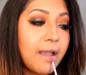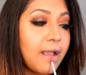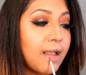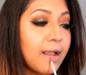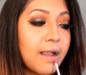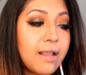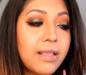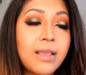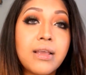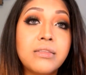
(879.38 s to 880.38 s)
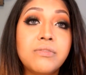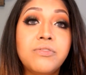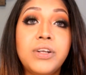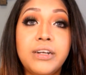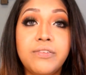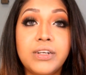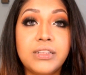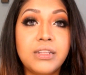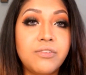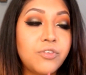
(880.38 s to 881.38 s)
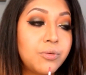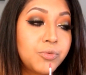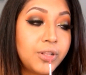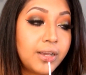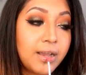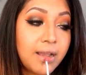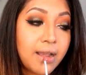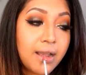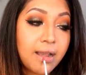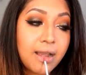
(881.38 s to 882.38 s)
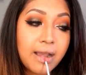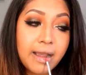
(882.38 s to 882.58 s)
As you can see, it's very thin formula. I